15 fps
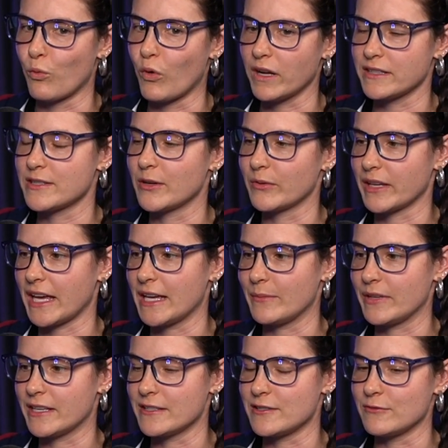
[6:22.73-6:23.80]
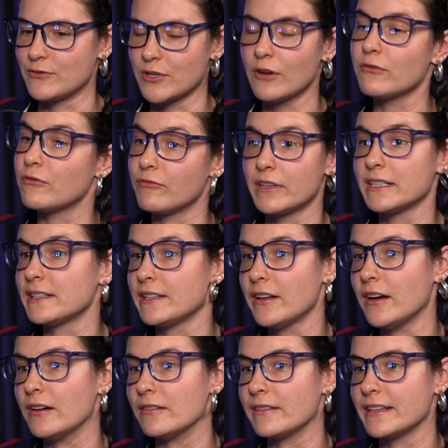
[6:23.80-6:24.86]
what's okay because you don't really
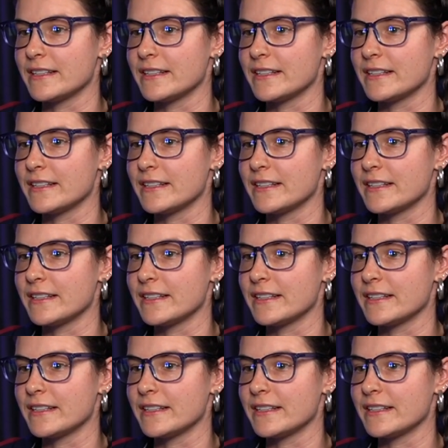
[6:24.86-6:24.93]
know